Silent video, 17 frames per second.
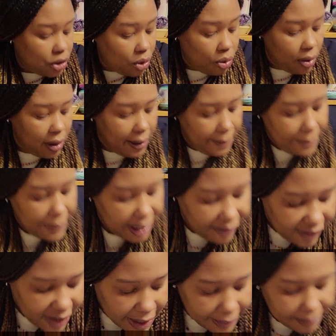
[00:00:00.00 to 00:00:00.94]
So
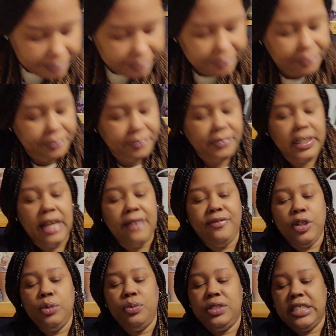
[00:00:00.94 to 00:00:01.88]
matter of fact,
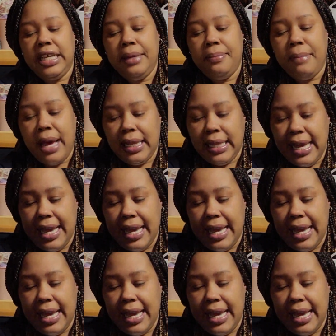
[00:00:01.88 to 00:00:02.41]
if you've seen my